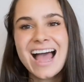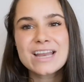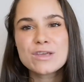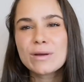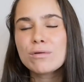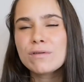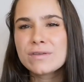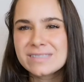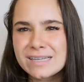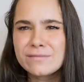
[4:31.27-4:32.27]
and you had all of
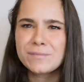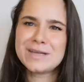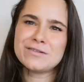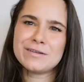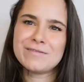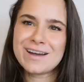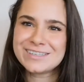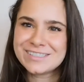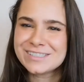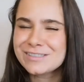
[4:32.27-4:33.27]
those inflammatory
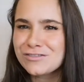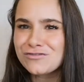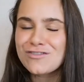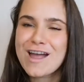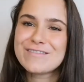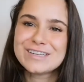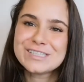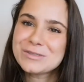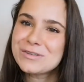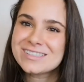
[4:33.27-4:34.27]
factors driving
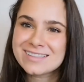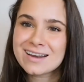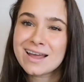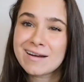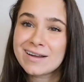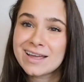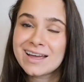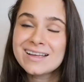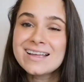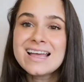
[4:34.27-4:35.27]
towards that area,